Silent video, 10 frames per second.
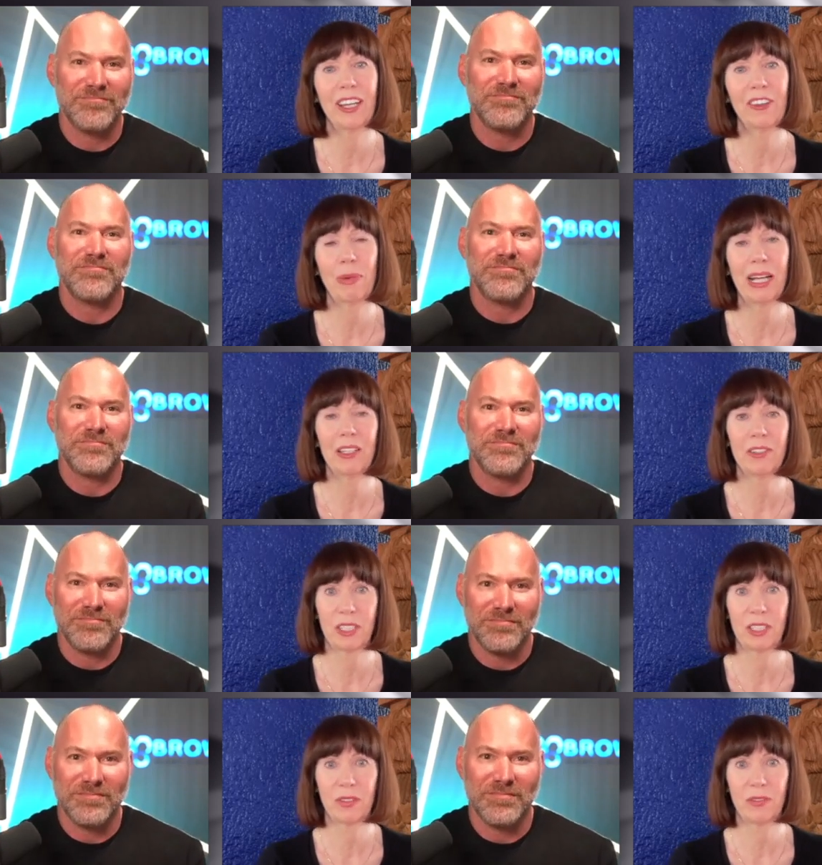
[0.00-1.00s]
Speaker 1: life
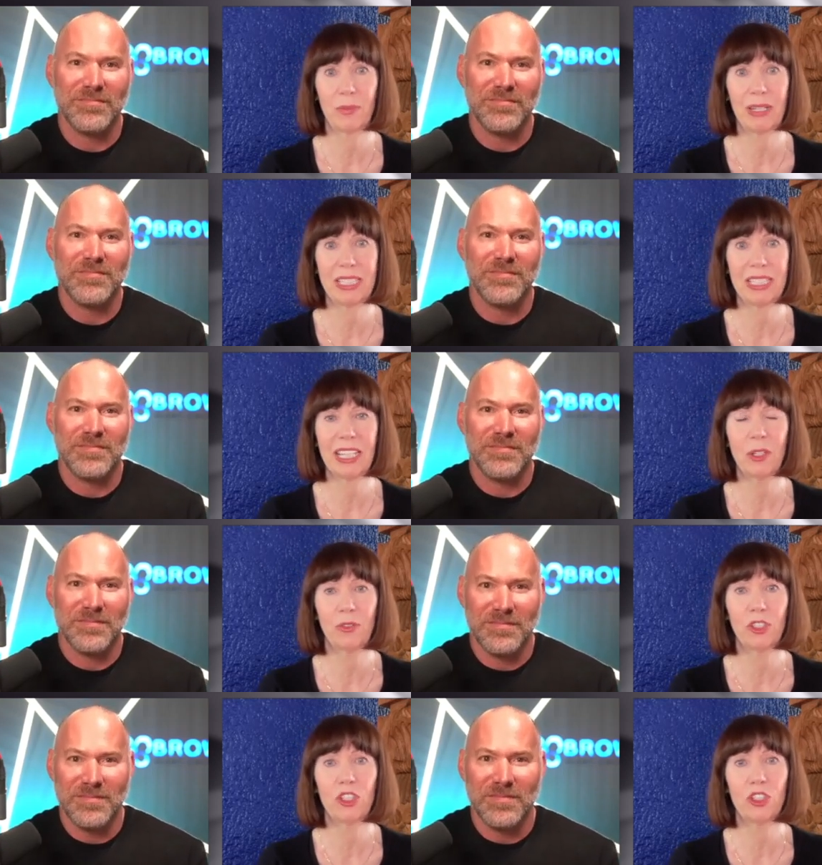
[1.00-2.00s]
balance for
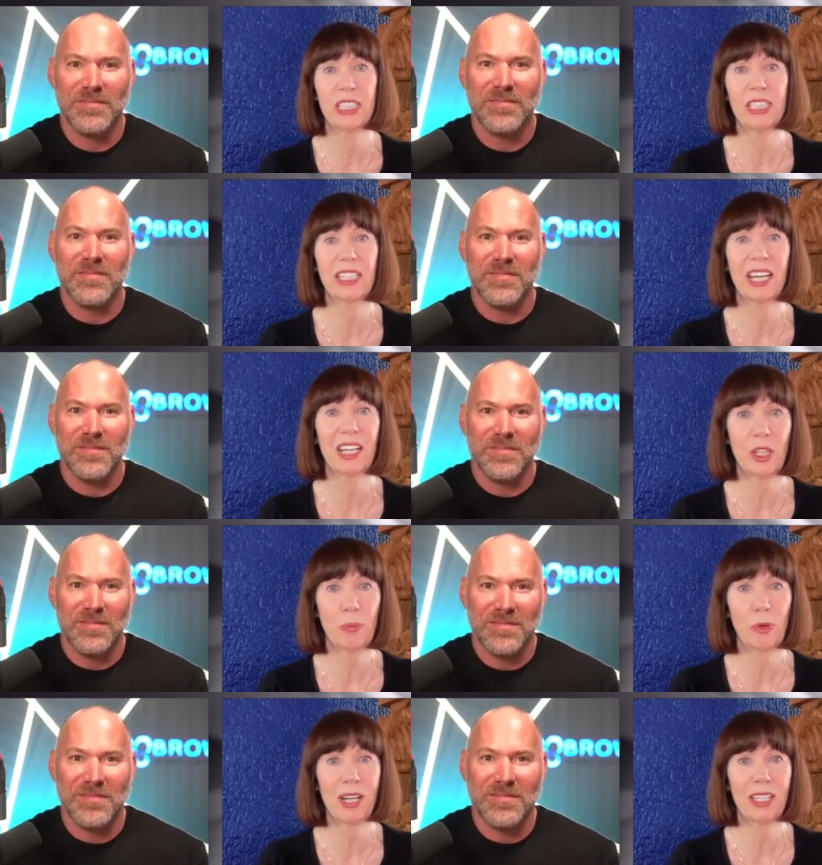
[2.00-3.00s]
myself and does it start in
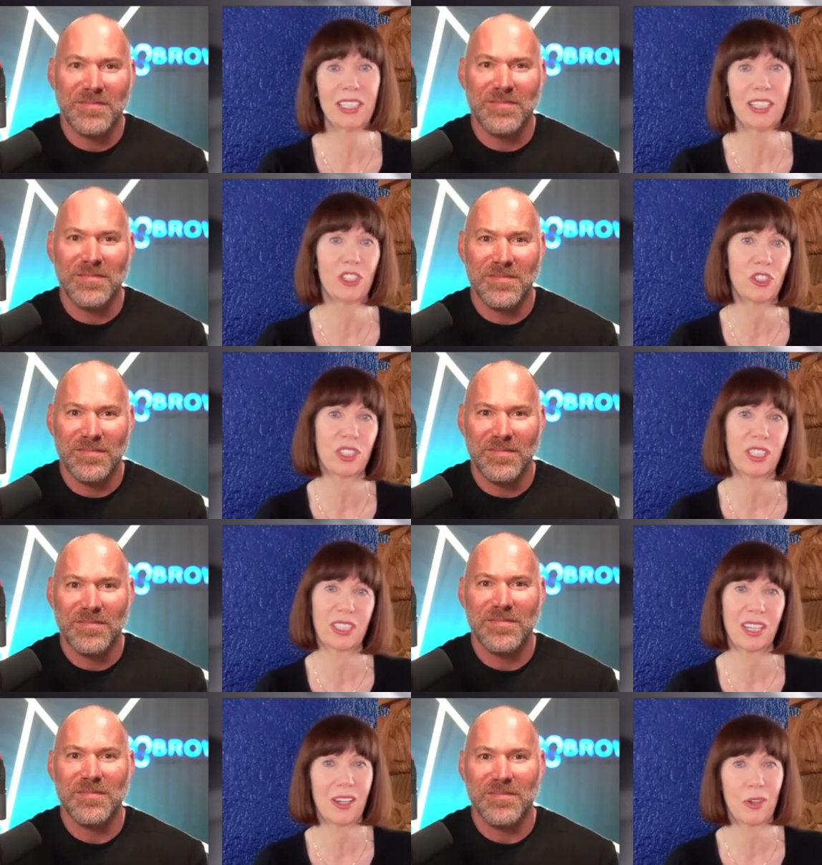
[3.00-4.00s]
the practice or does it
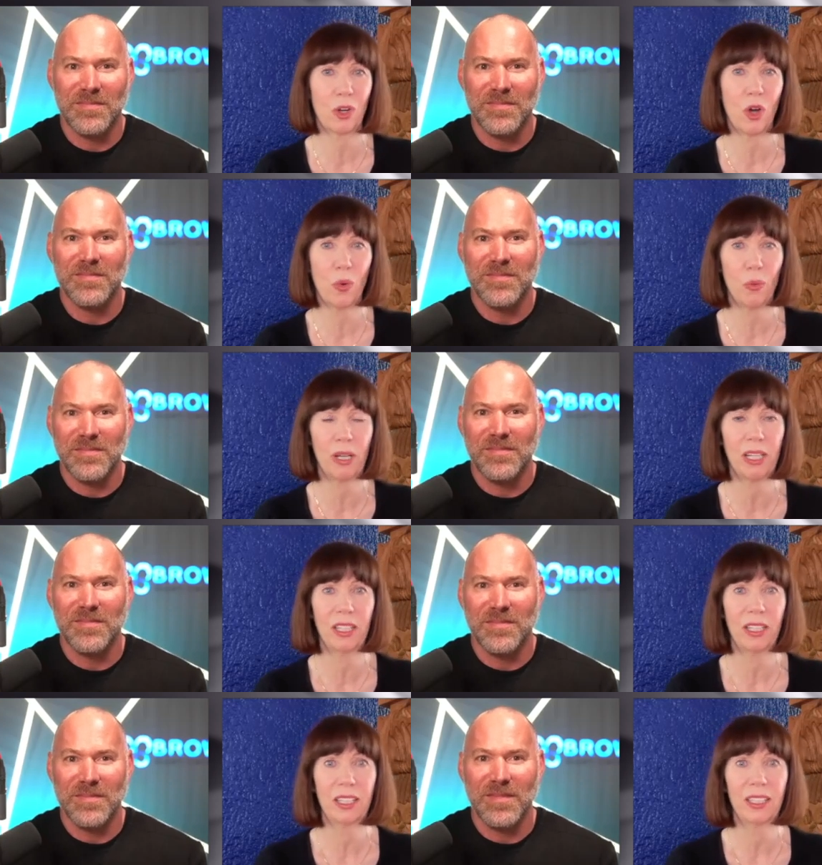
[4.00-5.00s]
start at home?
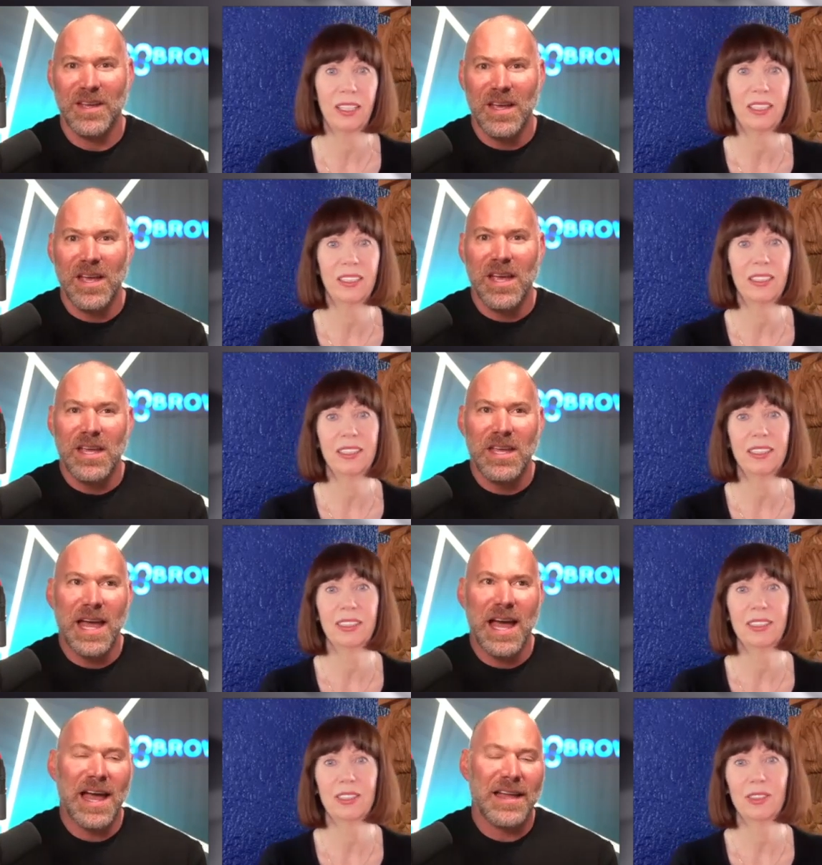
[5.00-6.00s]

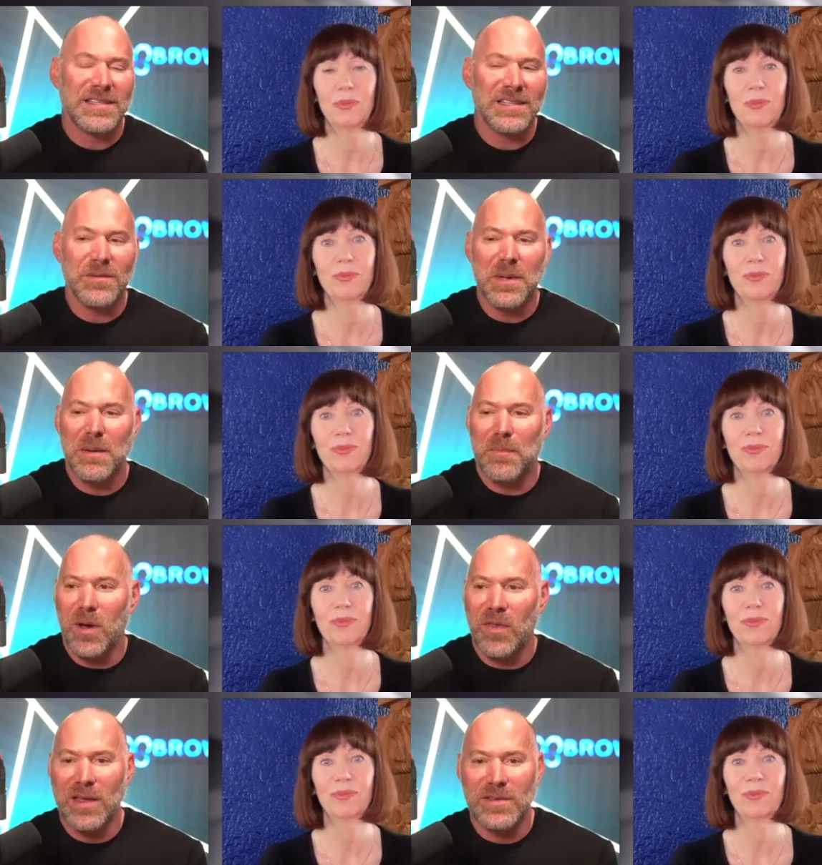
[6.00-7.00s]
Speaker 2: Yeah, it's a little bit of
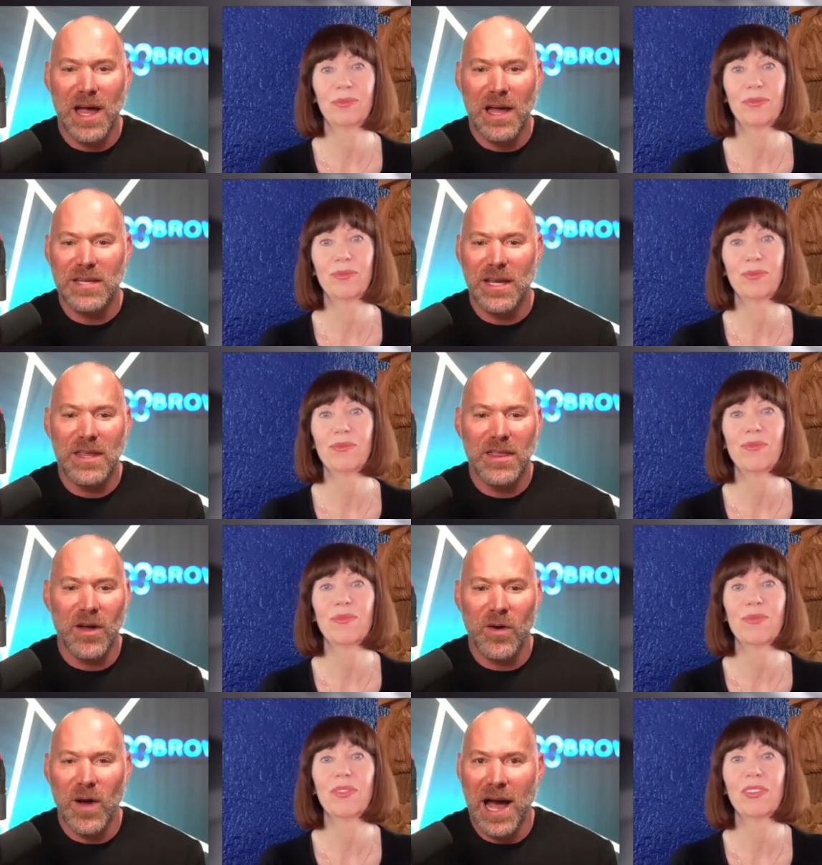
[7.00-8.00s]
both. I'll I'll tell you
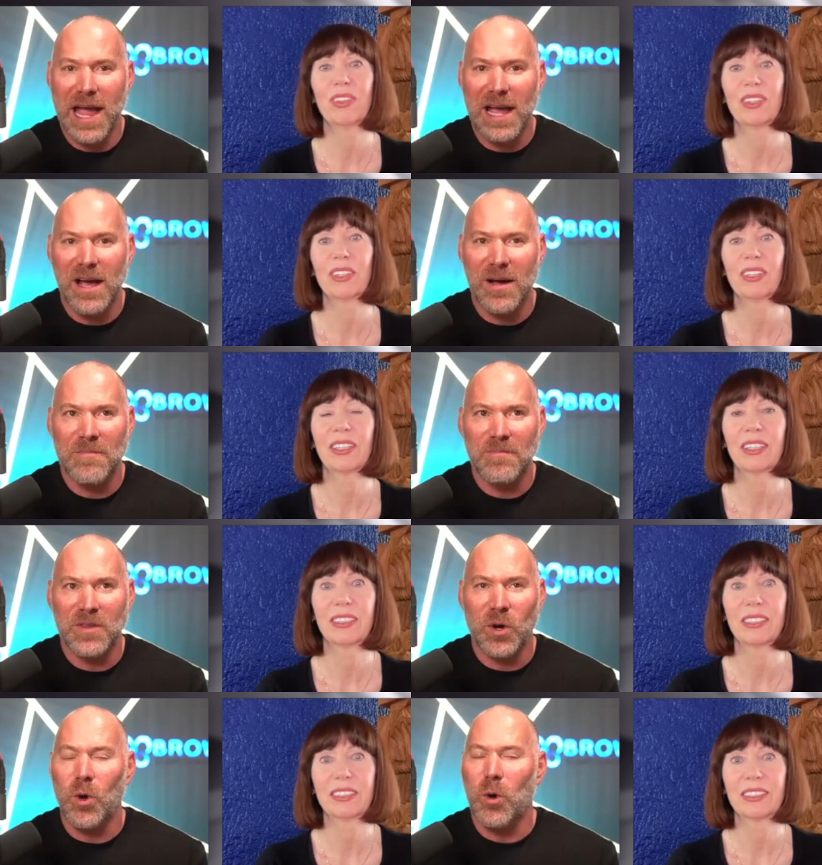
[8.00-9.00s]
though, I um
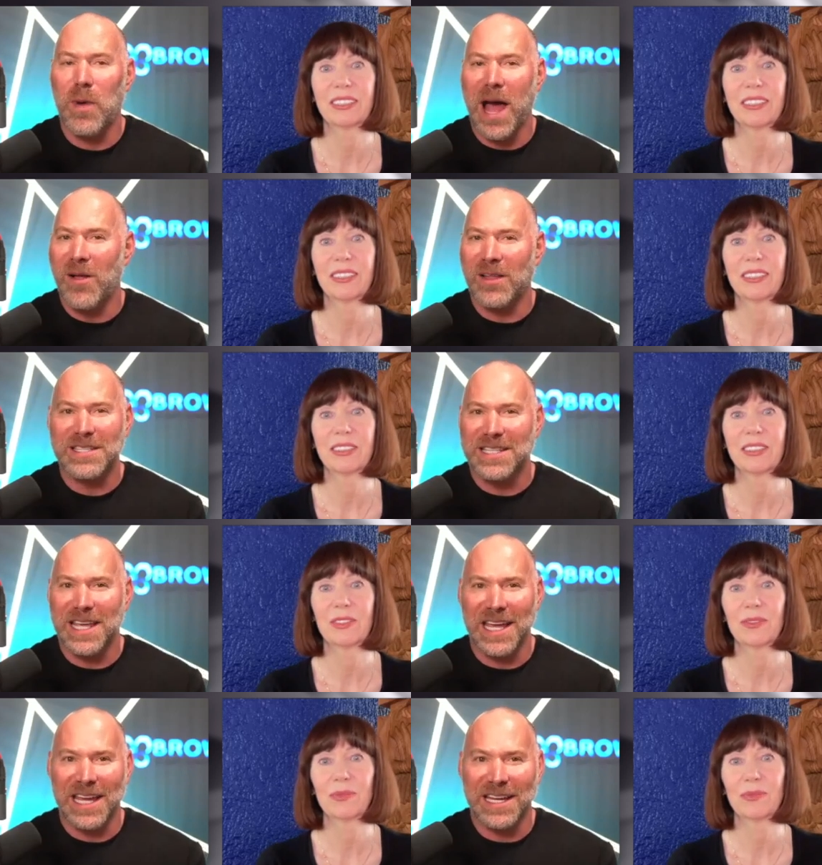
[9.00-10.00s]
the whole balance
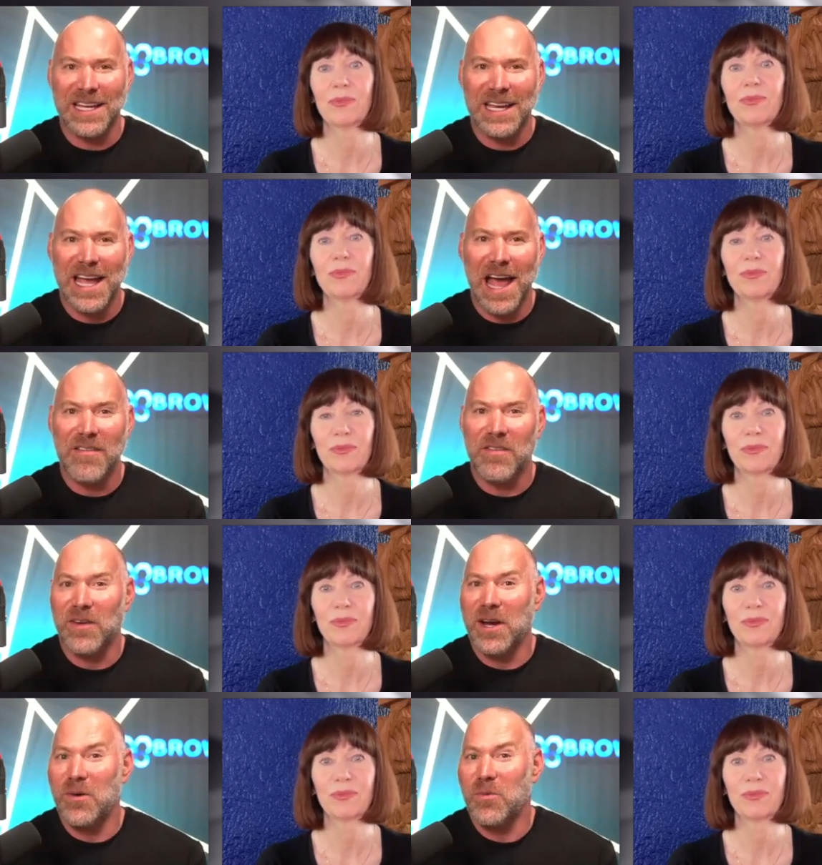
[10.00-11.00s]
thing, I have
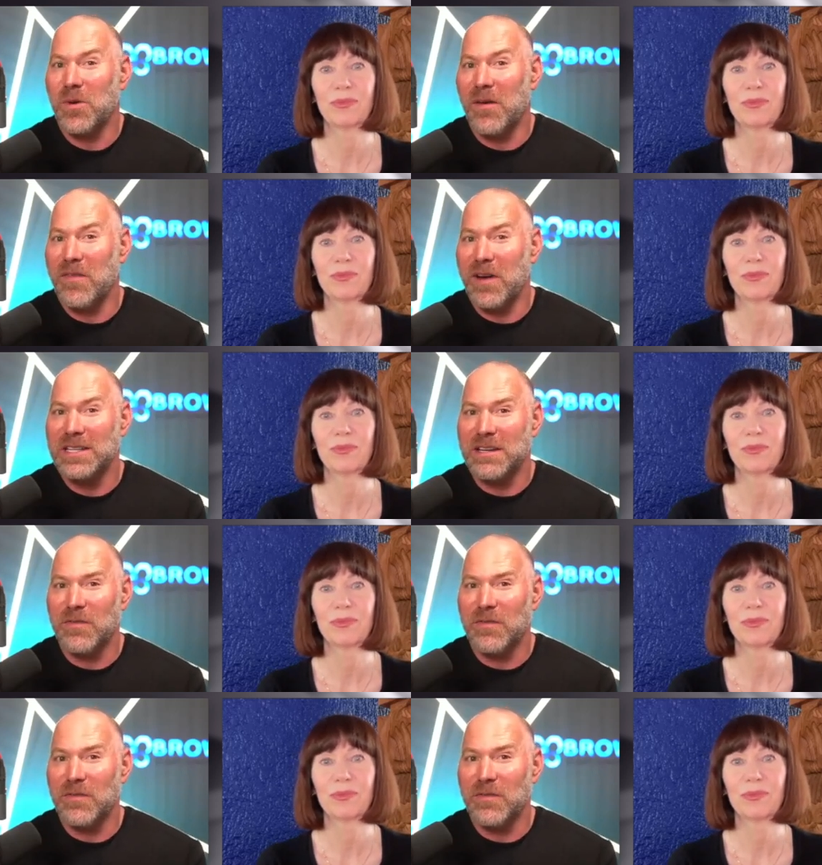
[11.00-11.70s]
a very a very